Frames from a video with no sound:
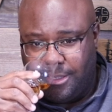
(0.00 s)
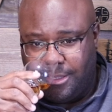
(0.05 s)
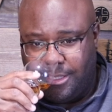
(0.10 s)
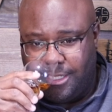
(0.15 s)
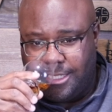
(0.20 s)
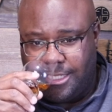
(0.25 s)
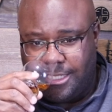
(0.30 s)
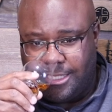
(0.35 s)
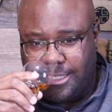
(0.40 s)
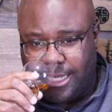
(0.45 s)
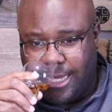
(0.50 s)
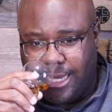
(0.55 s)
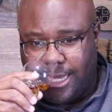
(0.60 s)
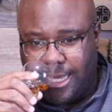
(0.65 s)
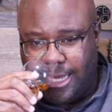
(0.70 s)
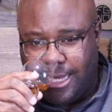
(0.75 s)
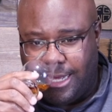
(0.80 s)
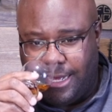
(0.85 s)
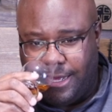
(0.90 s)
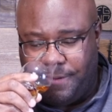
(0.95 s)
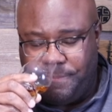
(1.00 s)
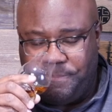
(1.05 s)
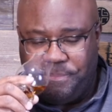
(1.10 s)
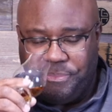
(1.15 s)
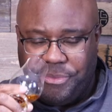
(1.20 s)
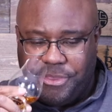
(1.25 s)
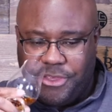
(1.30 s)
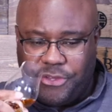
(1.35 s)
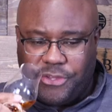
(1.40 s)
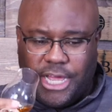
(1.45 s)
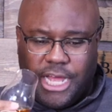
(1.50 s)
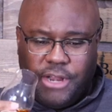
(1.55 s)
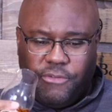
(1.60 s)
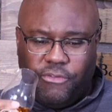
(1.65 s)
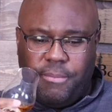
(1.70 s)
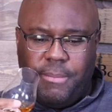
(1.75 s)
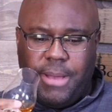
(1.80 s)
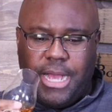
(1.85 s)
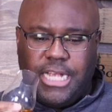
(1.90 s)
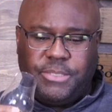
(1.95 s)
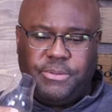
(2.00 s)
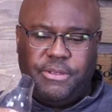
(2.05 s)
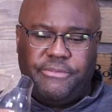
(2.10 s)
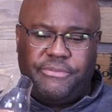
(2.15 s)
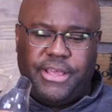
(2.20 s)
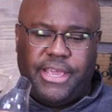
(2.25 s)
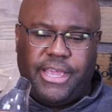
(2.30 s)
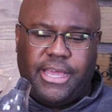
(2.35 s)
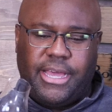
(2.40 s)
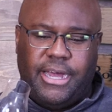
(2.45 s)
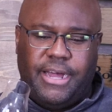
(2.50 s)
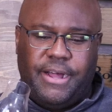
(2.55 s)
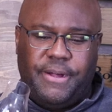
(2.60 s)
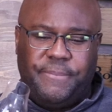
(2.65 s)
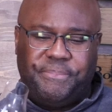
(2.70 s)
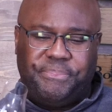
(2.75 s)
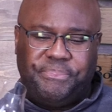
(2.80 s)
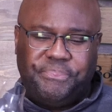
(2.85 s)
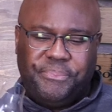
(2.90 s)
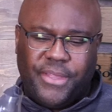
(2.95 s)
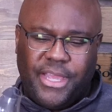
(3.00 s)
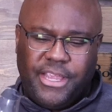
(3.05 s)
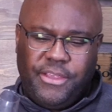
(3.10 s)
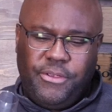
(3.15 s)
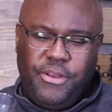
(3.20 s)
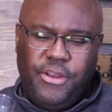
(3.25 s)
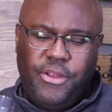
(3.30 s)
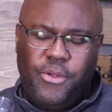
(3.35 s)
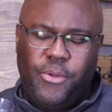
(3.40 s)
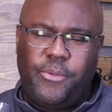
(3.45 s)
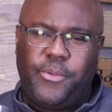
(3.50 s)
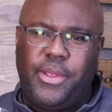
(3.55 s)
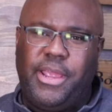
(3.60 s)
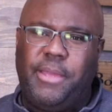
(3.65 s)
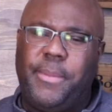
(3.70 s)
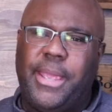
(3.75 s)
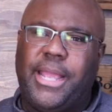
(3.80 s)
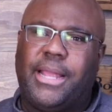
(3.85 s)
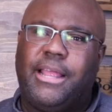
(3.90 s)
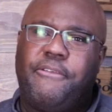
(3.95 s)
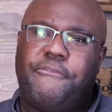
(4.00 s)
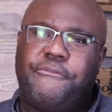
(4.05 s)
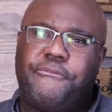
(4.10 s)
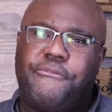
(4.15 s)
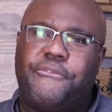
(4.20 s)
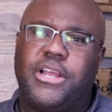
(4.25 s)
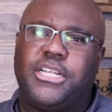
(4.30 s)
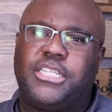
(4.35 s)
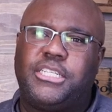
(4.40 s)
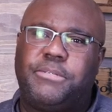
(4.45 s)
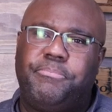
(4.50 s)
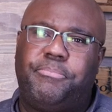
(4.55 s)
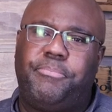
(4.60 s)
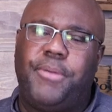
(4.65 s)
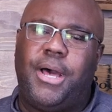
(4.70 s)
This is like, this kind of reminds me of like you know when you make like fresh